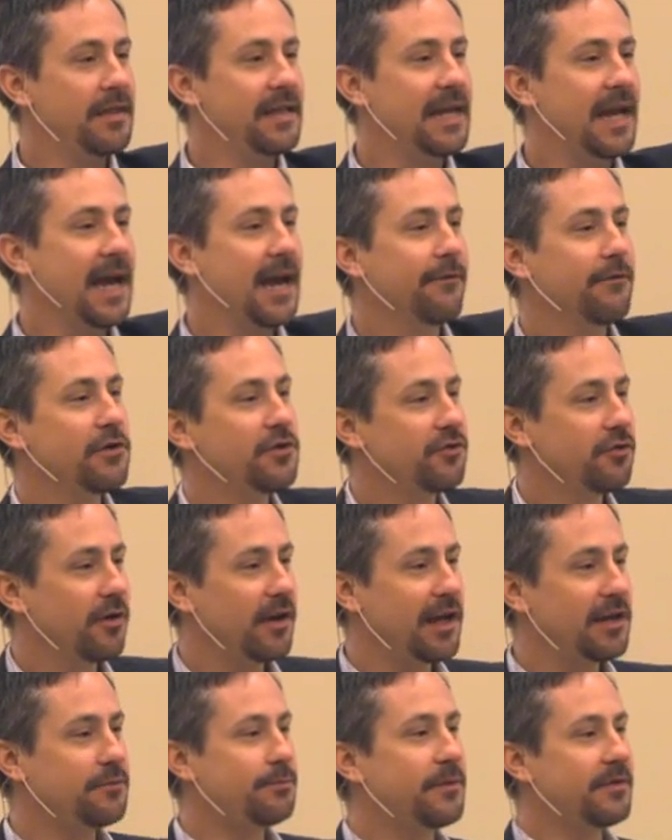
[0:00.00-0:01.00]
the average
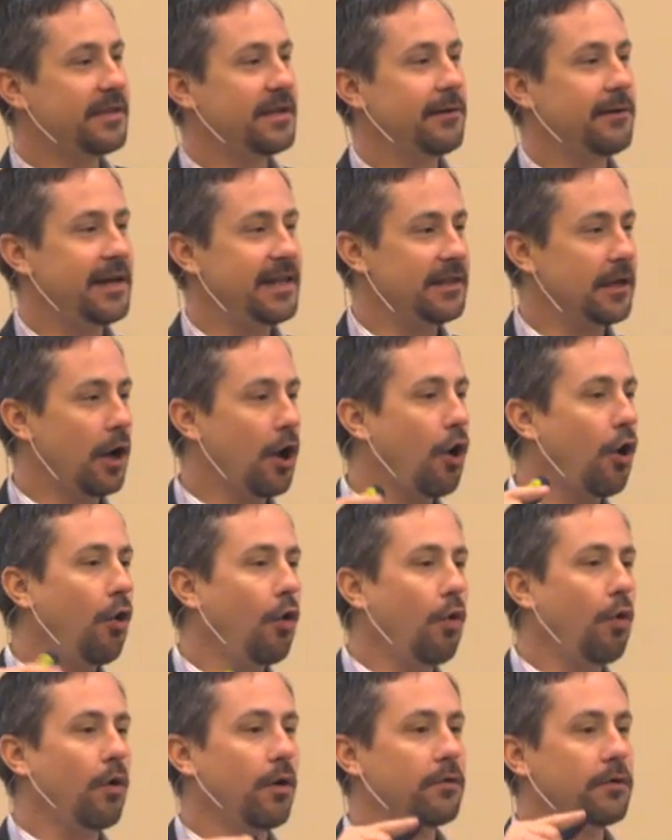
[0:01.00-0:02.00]
range between the
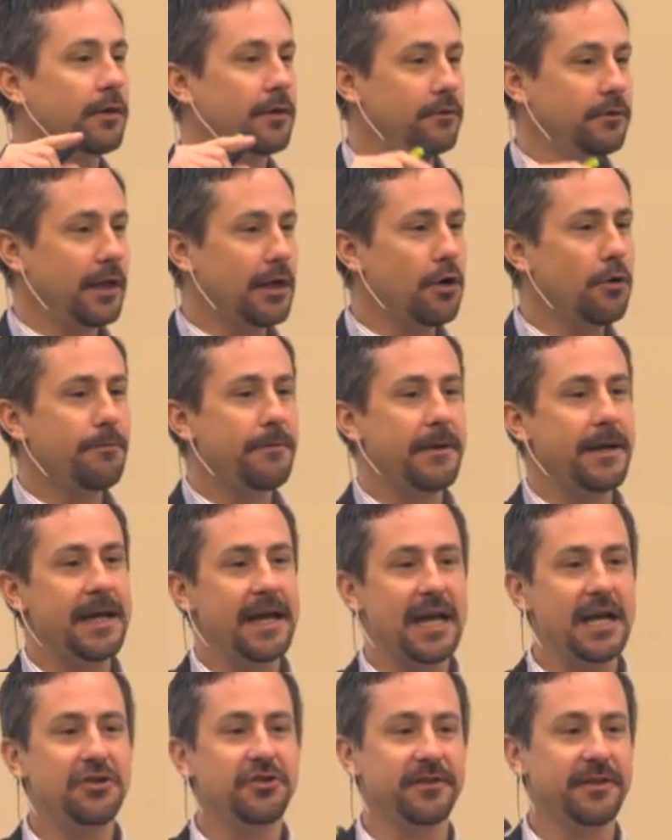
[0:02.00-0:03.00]
whole the low
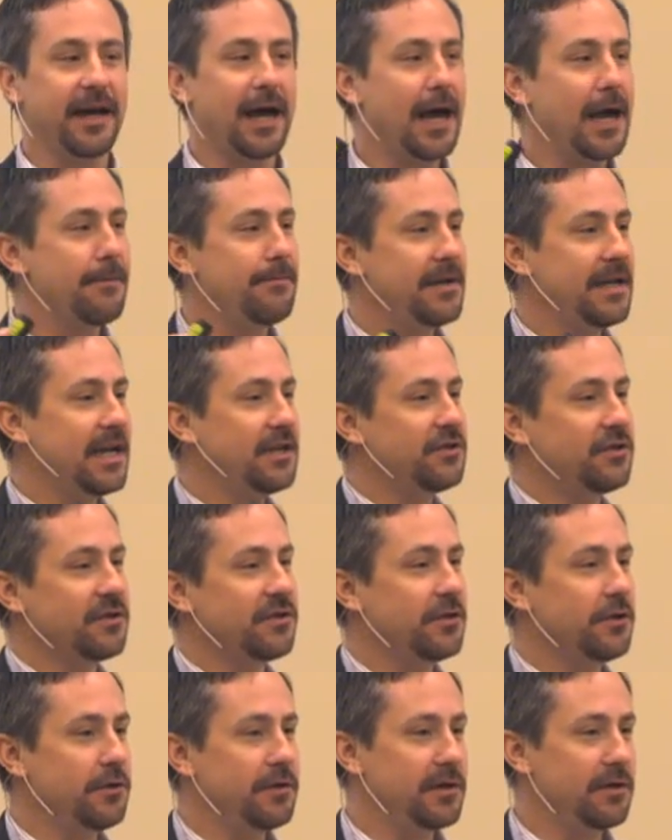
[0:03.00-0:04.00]
pH and the high pH is
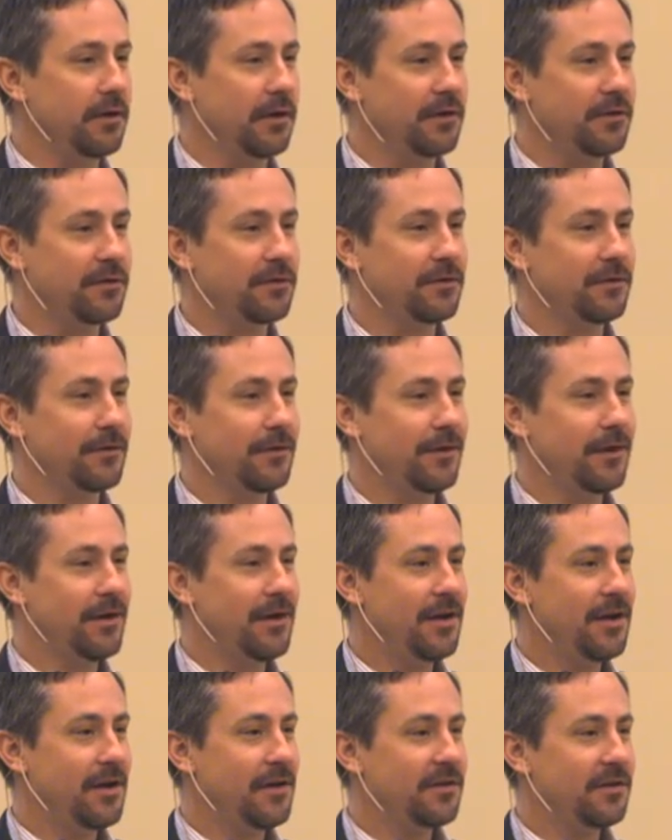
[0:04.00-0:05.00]
2 units.
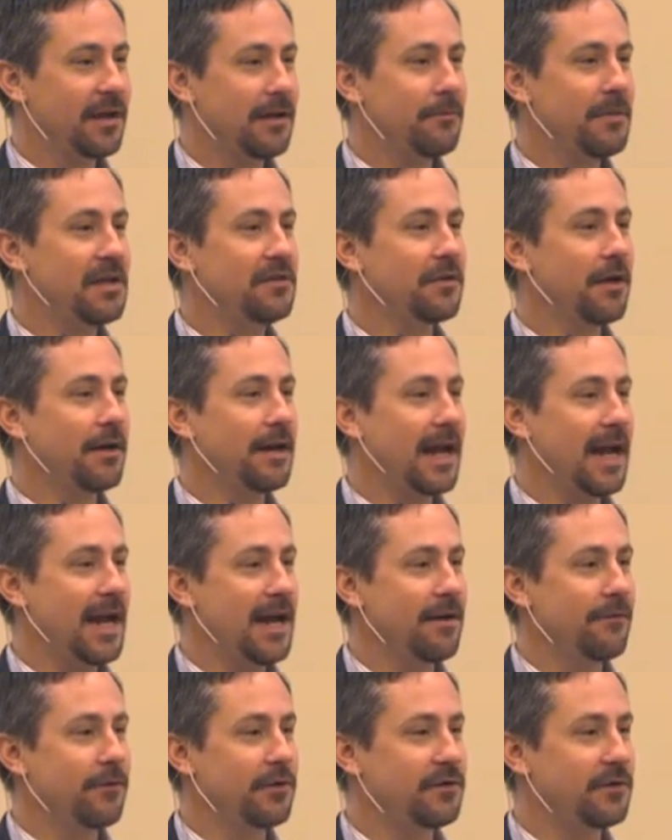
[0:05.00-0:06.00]
So that means on
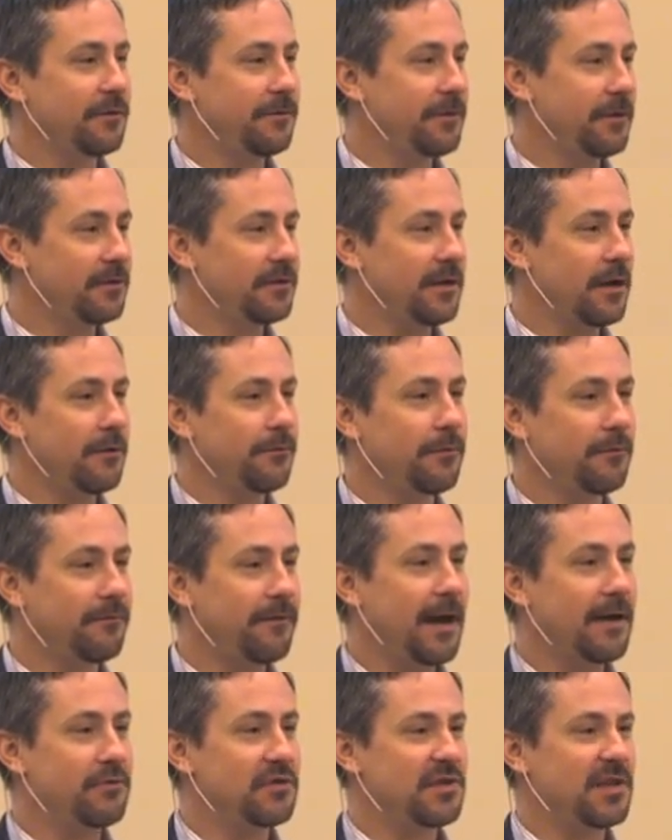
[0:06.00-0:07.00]
average the fields go from
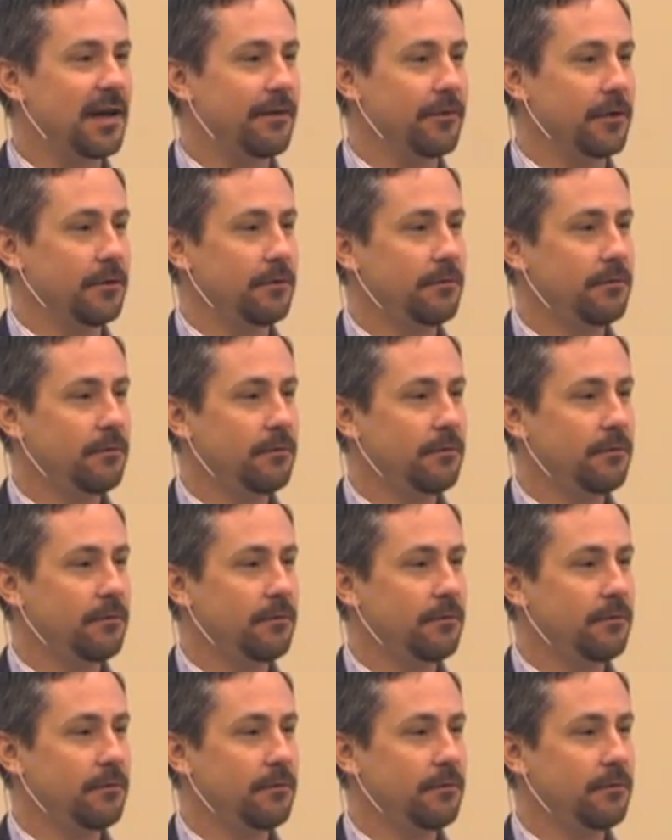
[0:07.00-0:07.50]
5 to 7